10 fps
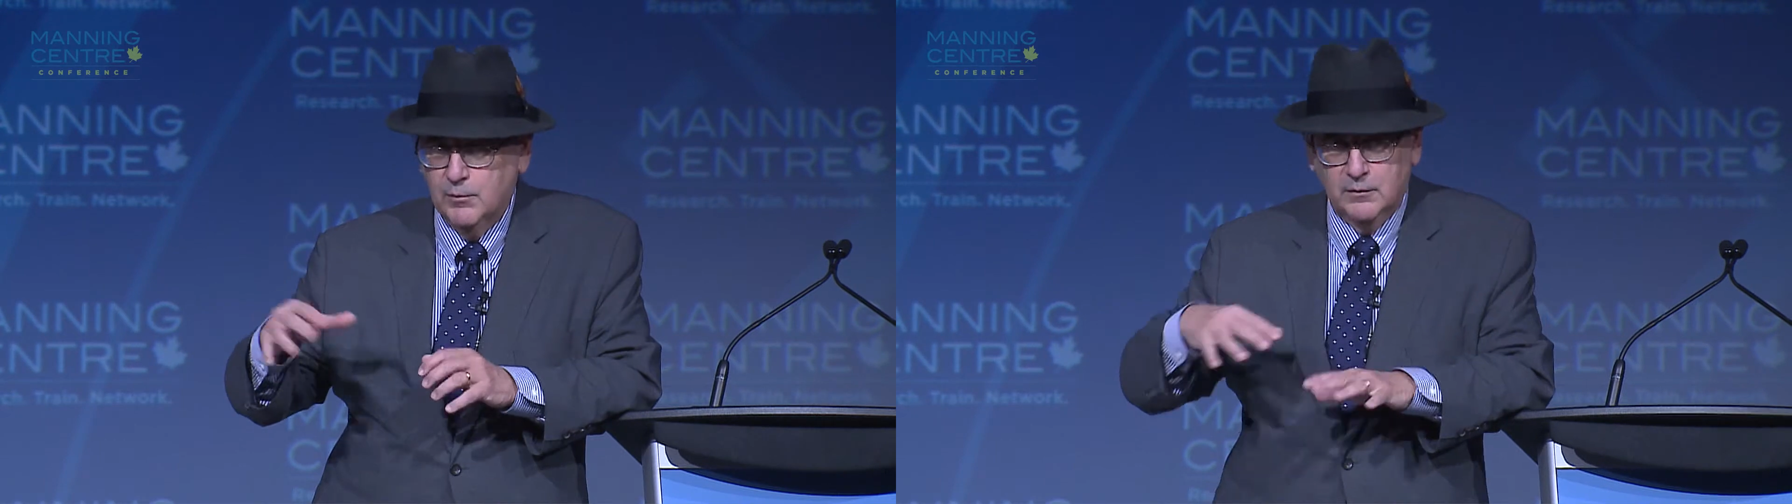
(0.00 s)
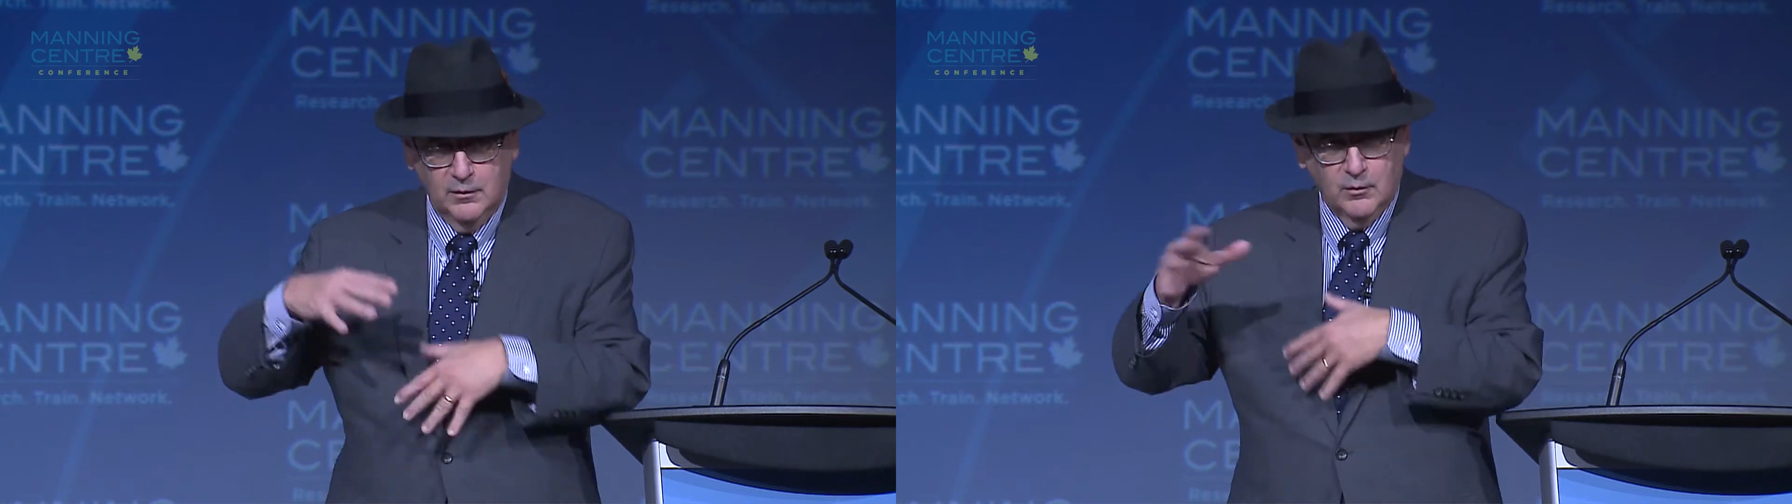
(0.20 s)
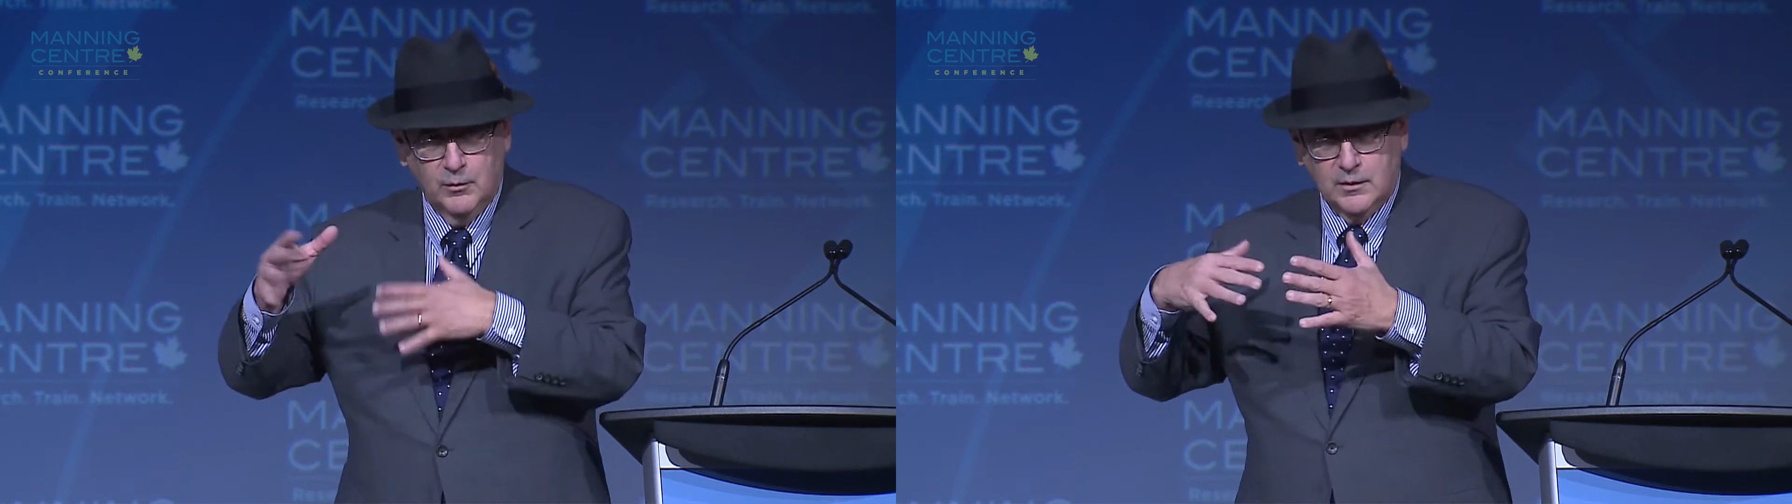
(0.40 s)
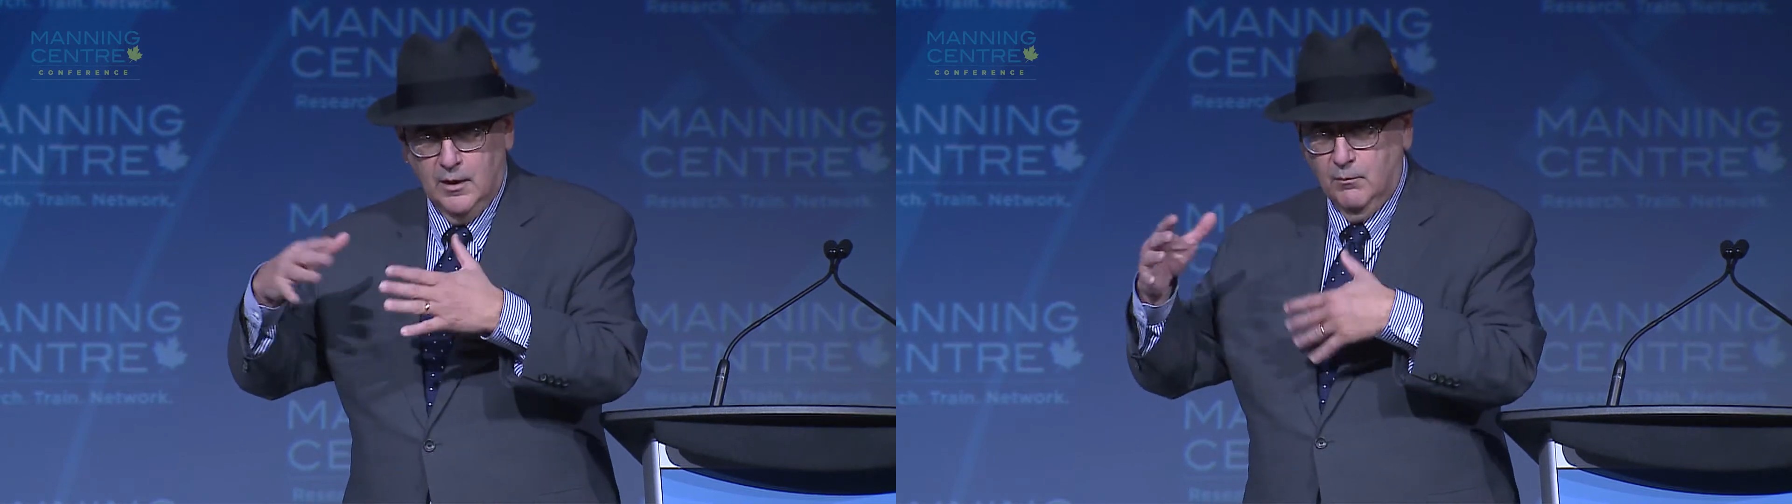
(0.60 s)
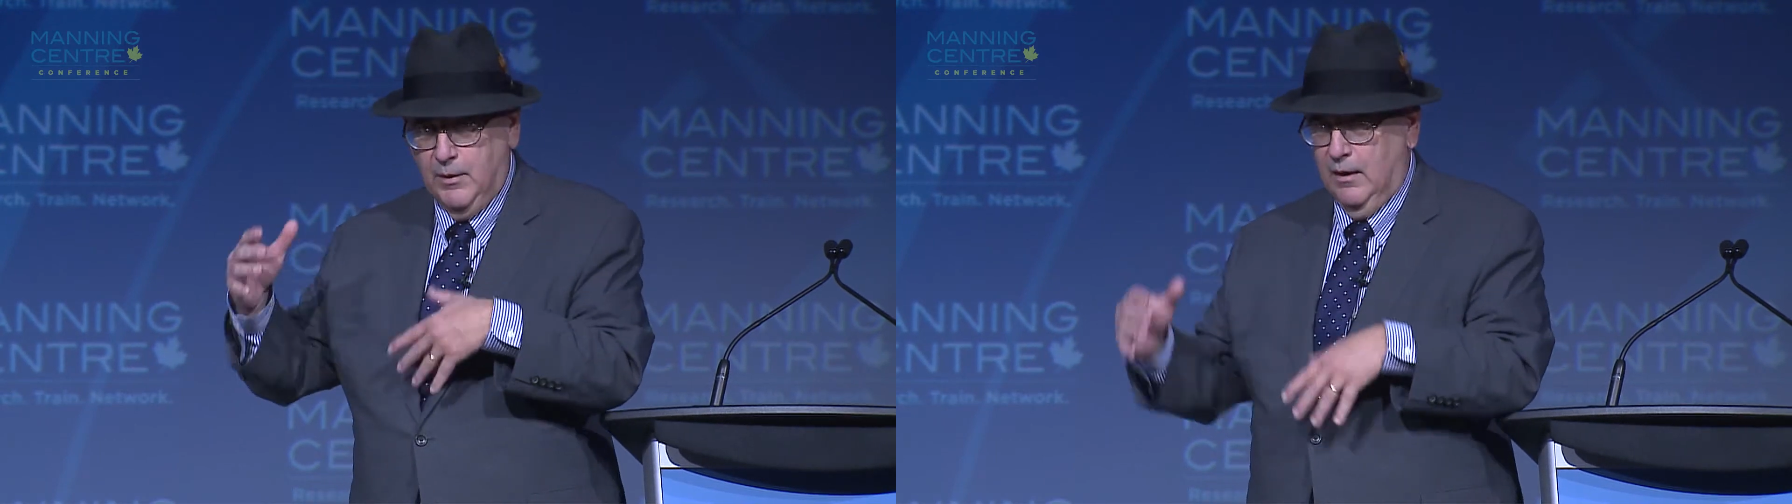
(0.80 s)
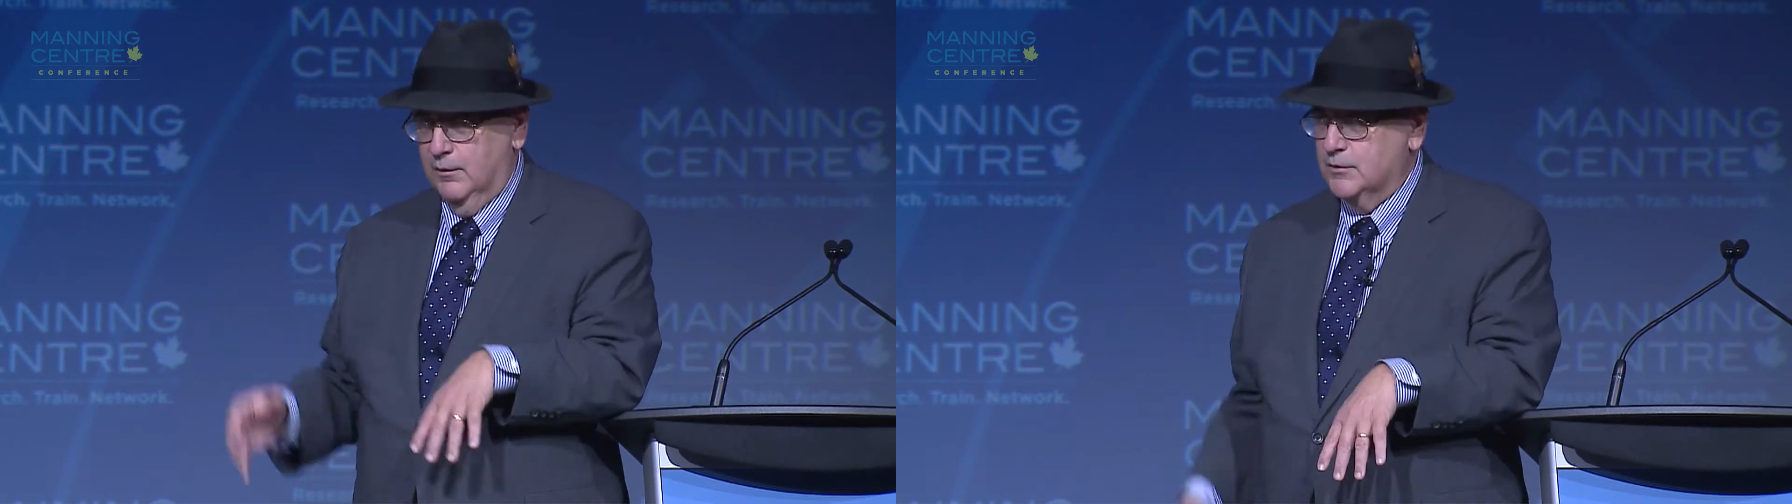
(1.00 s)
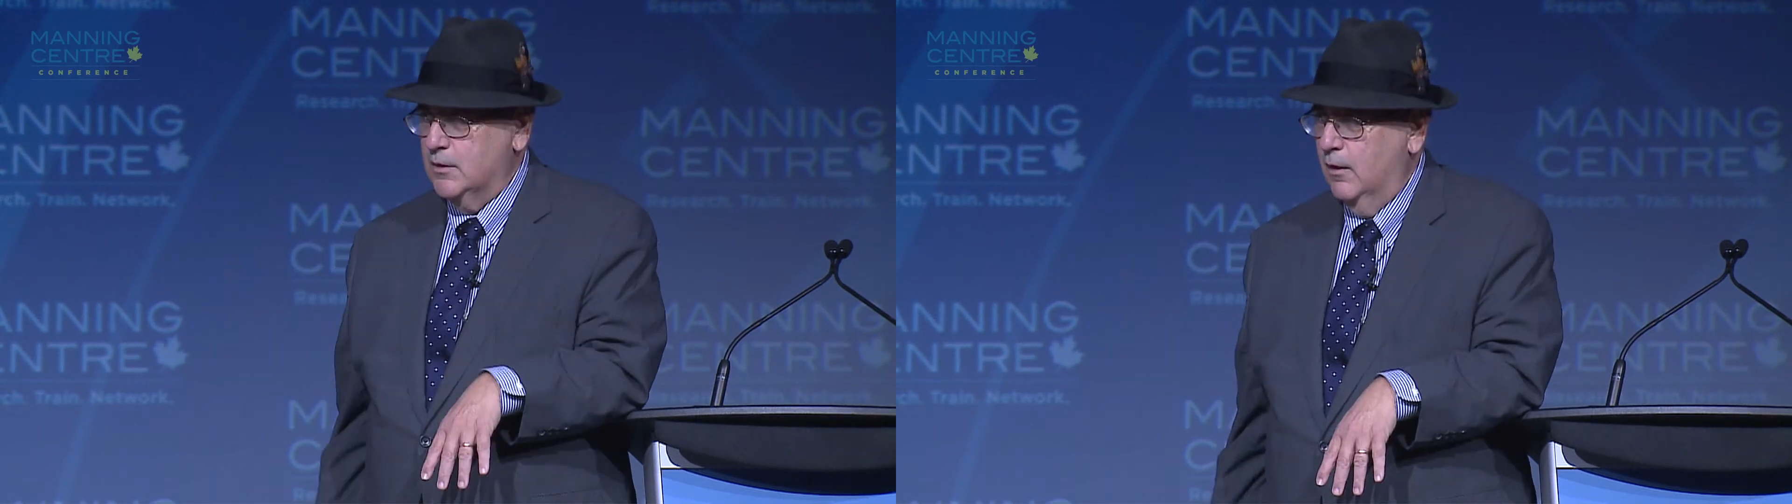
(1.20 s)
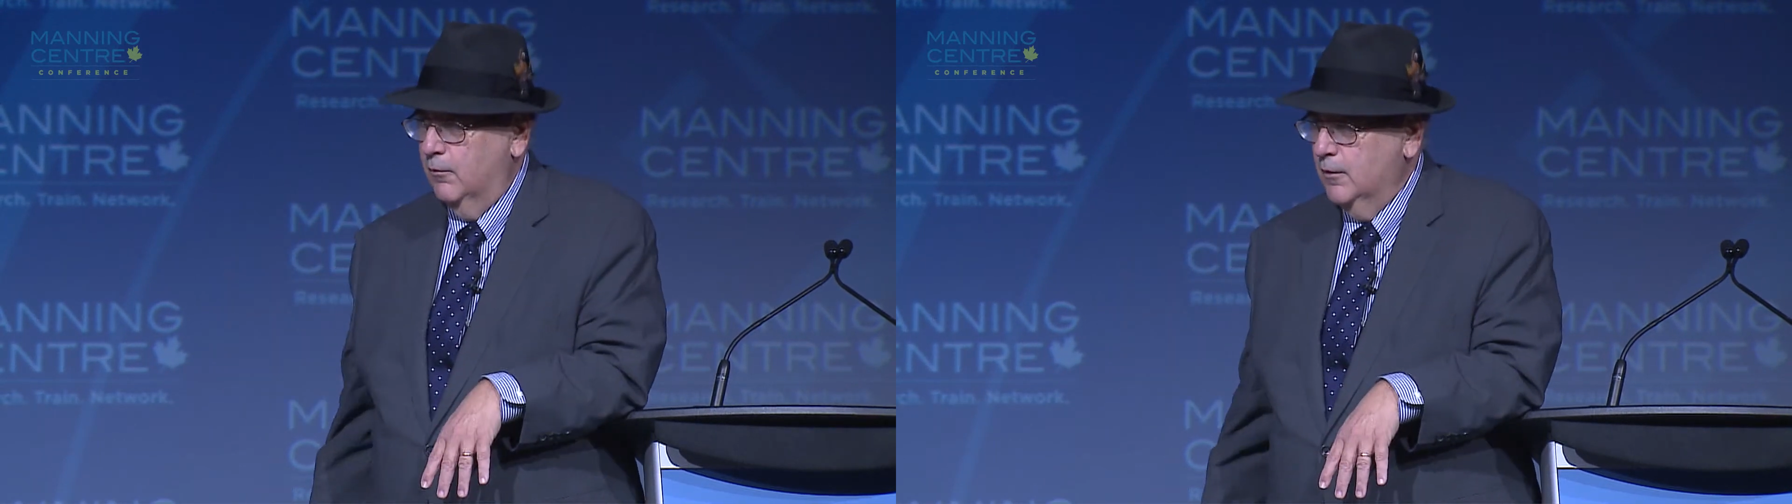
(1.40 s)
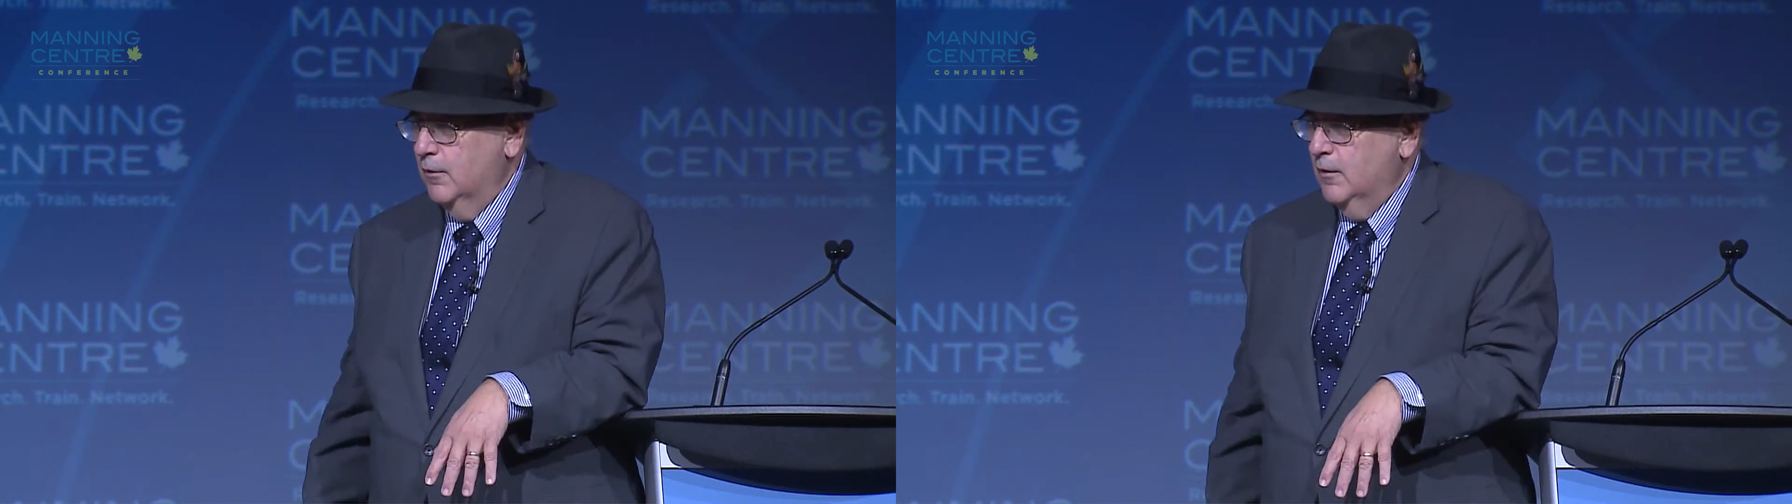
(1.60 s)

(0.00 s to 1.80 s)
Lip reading: but you know, it kind of balanced out.